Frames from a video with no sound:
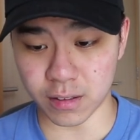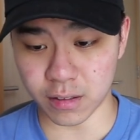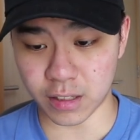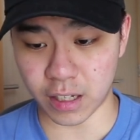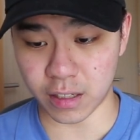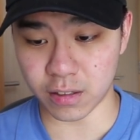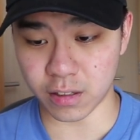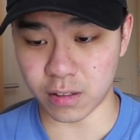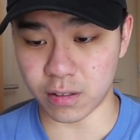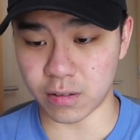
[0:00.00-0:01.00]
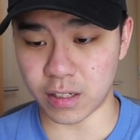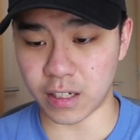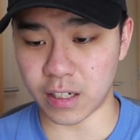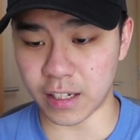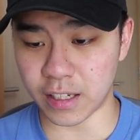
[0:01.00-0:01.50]
Okay, so
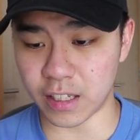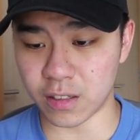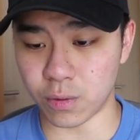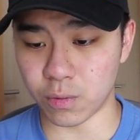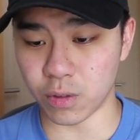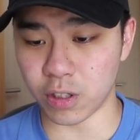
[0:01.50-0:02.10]
I guess